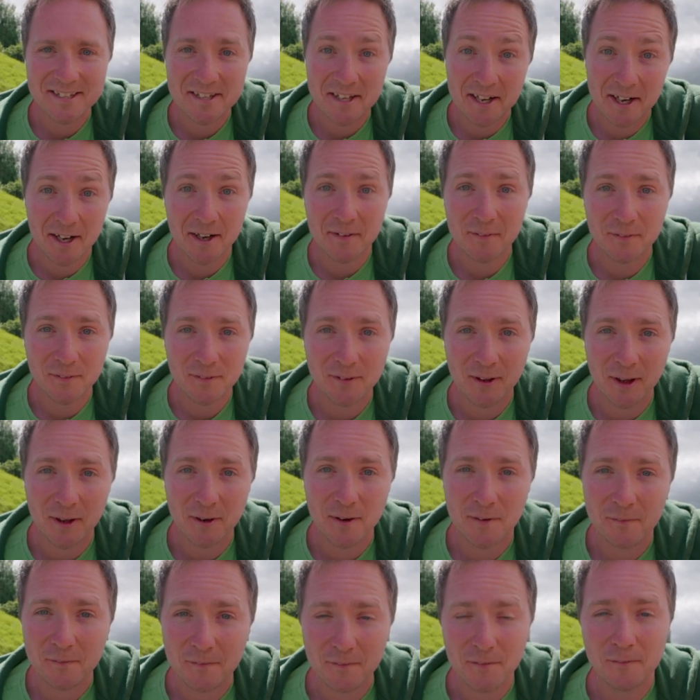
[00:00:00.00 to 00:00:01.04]
that I've
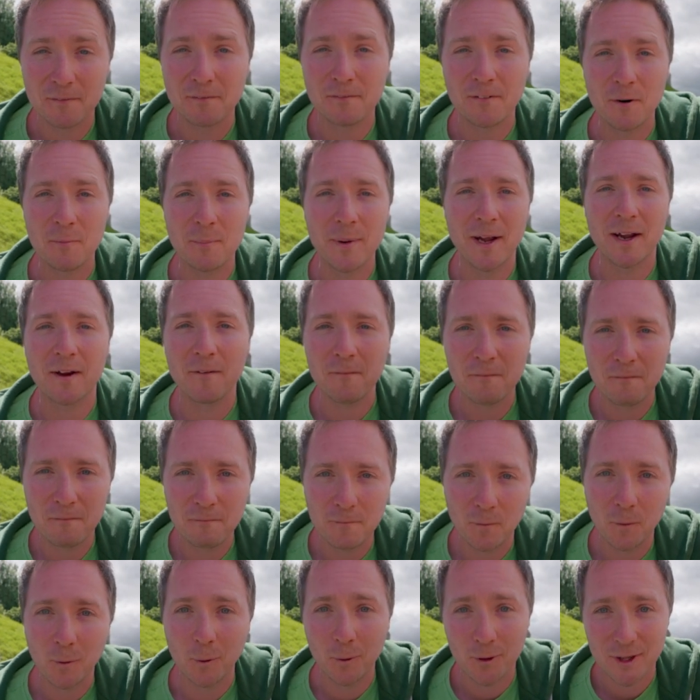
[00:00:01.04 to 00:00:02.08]
done for filming
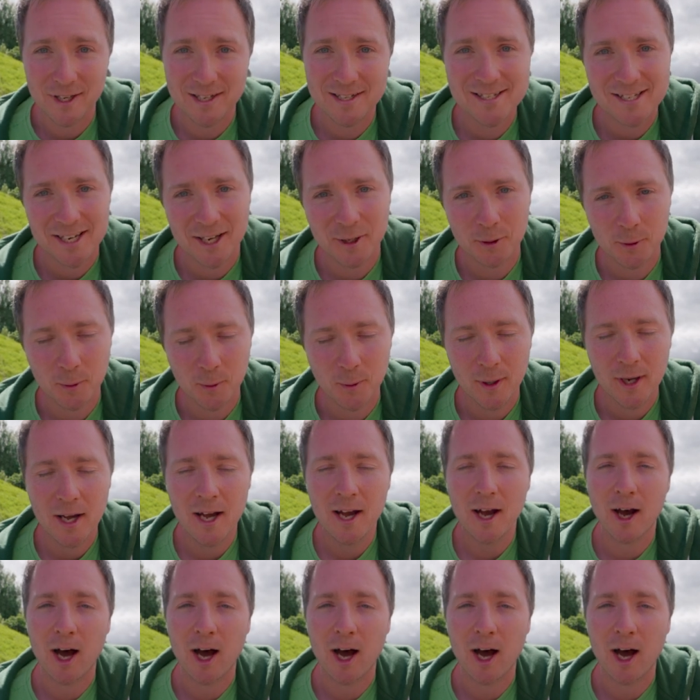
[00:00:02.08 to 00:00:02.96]
for this channel.